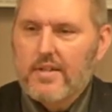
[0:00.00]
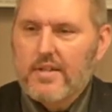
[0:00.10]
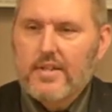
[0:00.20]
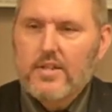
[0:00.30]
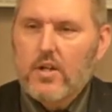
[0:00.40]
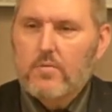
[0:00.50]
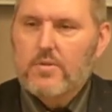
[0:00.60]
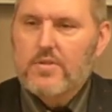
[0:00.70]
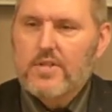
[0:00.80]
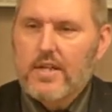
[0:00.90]
that God
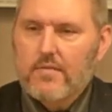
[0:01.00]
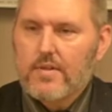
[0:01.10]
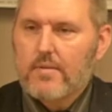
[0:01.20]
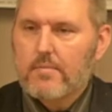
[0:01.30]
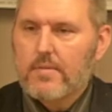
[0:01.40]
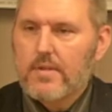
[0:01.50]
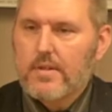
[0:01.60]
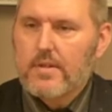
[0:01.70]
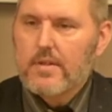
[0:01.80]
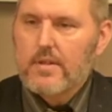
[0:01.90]
would save them,
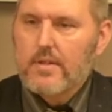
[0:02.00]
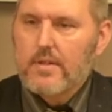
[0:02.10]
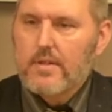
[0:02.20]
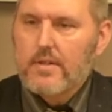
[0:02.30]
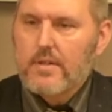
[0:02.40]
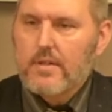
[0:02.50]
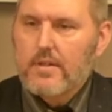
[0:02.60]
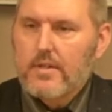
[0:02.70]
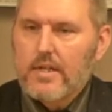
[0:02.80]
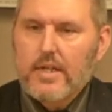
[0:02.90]

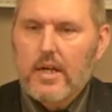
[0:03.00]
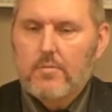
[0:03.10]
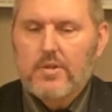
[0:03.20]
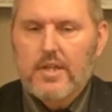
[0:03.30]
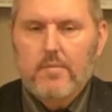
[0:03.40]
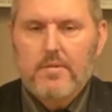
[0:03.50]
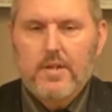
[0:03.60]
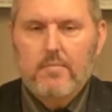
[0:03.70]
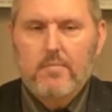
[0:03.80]
that God would keep them.